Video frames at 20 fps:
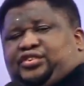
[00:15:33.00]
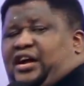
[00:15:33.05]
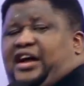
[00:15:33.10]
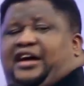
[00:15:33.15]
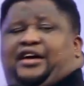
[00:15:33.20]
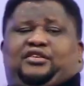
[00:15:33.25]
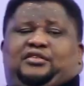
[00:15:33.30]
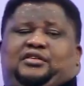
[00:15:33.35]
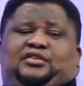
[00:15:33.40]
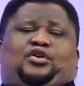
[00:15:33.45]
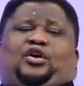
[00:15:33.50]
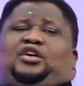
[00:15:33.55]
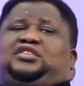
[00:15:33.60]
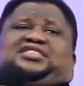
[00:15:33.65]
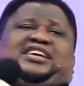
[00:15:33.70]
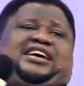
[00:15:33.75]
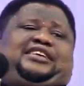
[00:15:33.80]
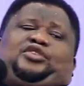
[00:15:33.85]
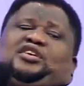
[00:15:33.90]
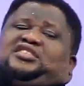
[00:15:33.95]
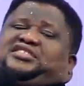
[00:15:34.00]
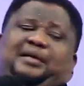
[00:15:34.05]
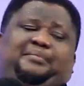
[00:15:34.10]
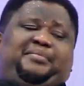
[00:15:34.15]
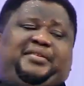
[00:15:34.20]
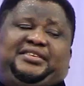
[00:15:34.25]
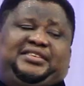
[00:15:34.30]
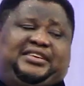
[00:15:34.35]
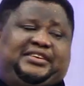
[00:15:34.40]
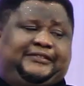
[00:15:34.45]
and contractors are
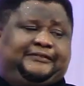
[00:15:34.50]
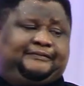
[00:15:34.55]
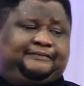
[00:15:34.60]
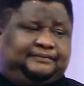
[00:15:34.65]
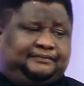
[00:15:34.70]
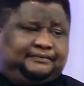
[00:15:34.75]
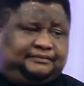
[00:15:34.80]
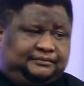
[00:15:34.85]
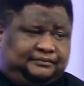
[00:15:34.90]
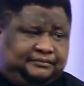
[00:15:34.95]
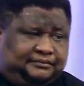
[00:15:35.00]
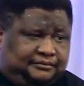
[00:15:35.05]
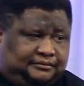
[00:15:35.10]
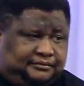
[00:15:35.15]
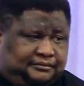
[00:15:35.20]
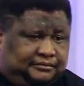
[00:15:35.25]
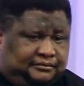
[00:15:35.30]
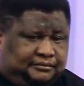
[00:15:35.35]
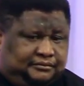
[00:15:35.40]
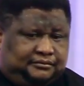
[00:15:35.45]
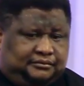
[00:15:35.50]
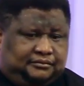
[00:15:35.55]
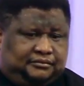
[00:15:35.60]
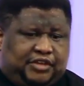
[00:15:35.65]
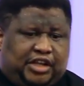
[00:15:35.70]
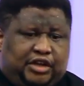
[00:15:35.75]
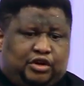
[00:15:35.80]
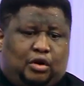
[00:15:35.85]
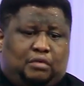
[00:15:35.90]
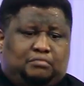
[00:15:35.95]
building.
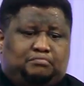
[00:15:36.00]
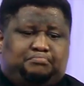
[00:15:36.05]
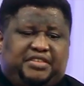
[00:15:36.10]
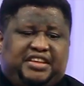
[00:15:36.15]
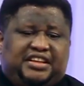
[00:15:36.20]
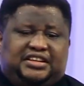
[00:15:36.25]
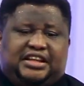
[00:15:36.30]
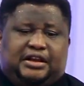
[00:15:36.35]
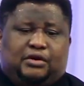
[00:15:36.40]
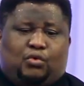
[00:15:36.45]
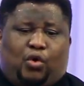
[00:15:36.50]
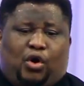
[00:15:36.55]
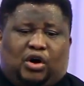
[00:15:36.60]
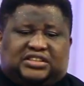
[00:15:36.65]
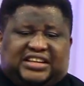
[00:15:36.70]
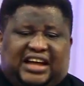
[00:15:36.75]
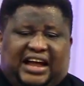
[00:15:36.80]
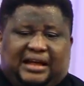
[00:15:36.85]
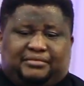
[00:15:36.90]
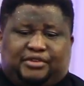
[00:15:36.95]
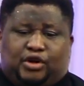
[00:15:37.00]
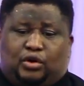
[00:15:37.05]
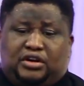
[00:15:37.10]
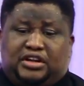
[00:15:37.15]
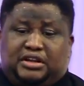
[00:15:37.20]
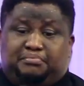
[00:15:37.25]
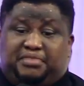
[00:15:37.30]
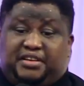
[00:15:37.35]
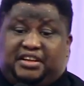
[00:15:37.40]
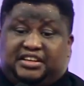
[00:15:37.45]
They don't build in wartime, they
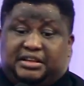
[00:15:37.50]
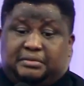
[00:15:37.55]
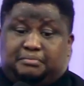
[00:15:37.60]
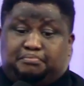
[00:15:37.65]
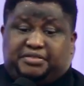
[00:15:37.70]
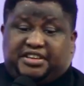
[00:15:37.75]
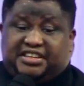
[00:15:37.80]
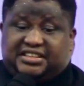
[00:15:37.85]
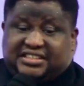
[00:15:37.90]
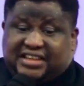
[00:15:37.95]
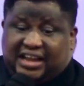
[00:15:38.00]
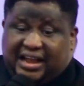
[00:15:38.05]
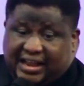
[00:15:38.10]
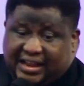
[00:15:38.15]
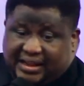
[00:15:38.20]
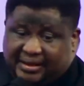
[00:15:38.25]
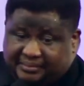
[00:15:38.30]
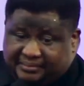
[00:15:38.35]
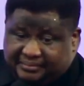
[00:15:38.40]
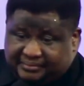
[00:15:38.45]
only build in peacetime.